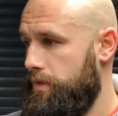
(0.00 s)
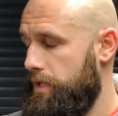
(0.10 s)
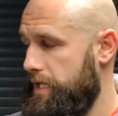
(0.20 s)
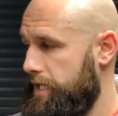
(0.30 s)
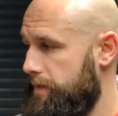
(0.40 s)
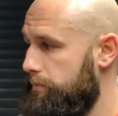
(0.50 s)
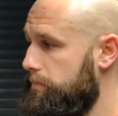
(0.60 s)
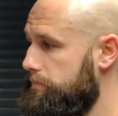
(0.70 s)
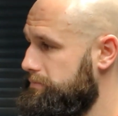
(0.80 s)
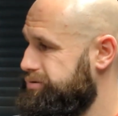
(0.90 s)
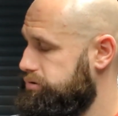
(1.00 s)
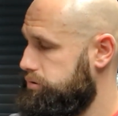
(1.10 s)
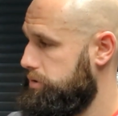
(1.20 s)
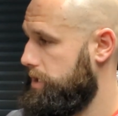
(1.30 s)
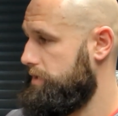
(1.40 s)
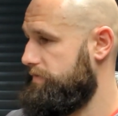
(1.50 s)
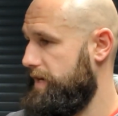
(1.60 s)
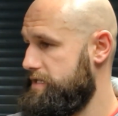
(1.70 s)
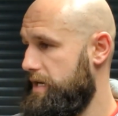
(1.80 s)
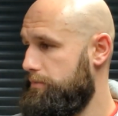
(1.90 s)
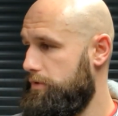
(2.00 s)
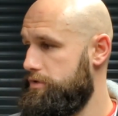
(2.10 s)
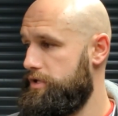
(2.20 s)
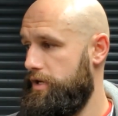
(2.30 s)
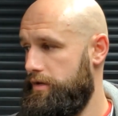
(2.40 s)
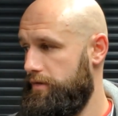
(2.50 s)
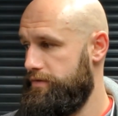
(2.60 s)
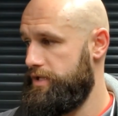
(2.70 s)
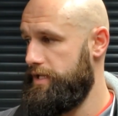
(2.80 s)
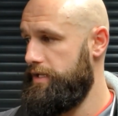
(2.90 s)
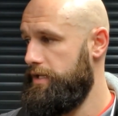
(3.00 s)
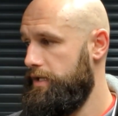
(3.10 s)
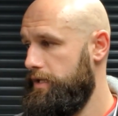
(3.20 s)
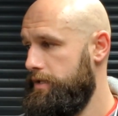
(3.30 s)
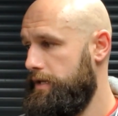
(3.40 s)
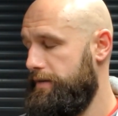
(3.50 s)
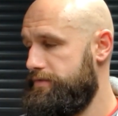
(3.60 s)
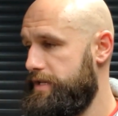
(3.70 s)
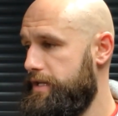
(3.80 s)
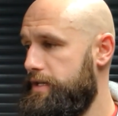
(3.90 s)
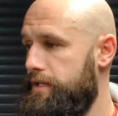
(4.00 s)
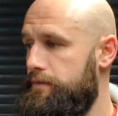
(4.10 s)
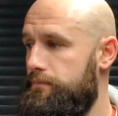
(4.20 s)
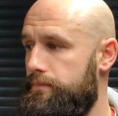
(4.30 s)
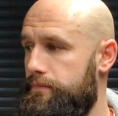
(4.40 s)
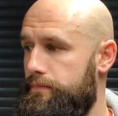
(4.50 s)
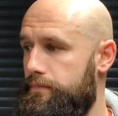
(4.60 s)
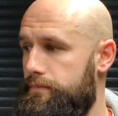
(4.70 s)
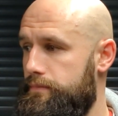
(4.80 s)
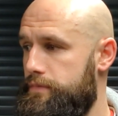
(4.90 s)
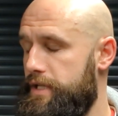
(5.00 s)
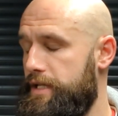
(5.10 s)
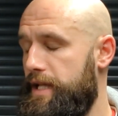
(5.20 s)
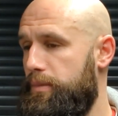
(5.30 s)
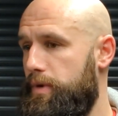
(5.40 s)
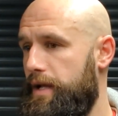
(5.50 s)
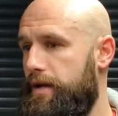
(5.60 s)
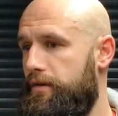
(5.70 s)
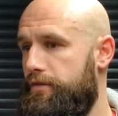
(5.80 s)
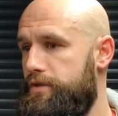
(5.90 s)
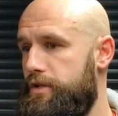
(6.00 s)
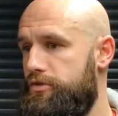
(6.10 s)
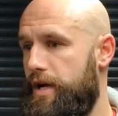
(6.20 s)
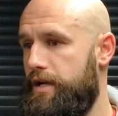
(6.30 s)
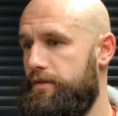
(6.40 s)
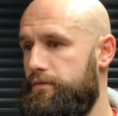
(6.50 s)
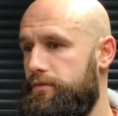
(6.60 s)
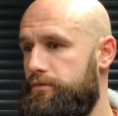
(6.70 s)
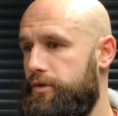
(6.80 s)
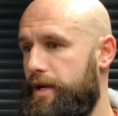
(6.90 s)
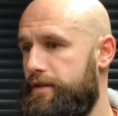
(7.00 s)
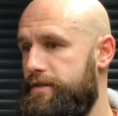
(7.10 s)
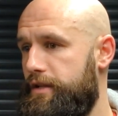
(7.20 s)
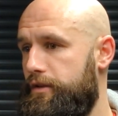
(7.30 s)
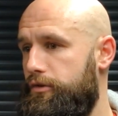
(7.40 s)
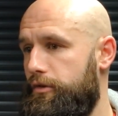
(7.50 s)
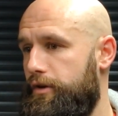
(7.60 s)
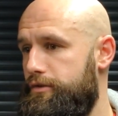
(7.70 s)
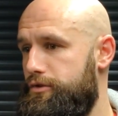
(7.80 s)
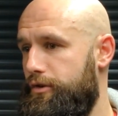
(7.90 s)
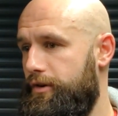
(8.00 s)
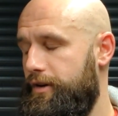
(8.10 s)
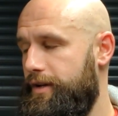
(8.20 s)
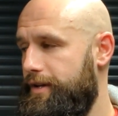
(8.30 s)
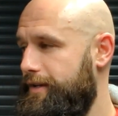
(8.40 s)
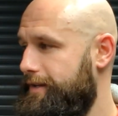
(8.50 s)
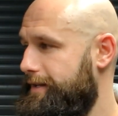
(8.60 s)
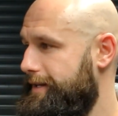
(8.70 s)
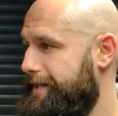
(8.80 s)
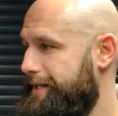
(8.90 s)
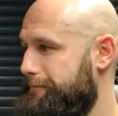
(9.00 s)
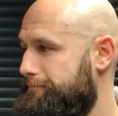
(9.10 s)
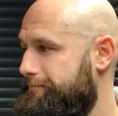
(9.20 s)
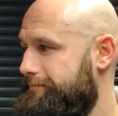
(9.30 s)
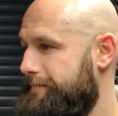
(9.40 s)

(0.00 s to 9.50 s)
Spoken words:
As far as I'm concerned, obviously, I've seen their player obviously try and stick the nut on Joe, and